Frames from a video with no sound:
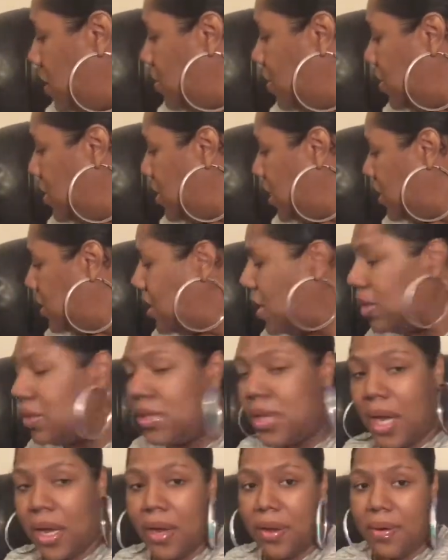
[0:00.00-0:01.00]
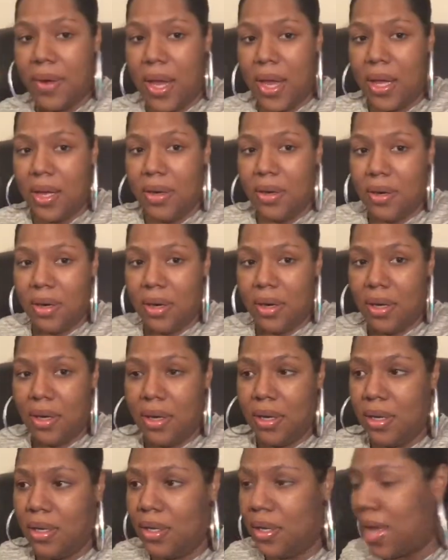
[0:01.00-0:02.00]
we're just now decorating our
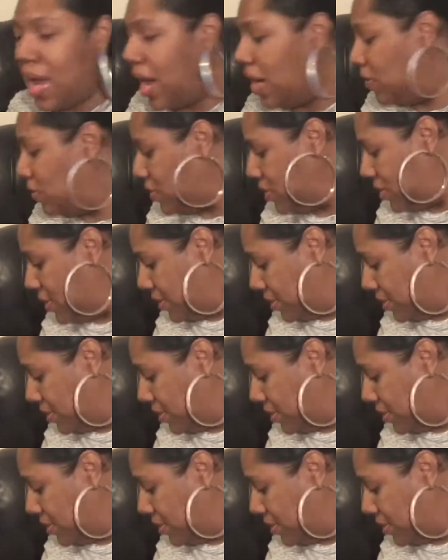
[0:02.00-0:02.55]
house.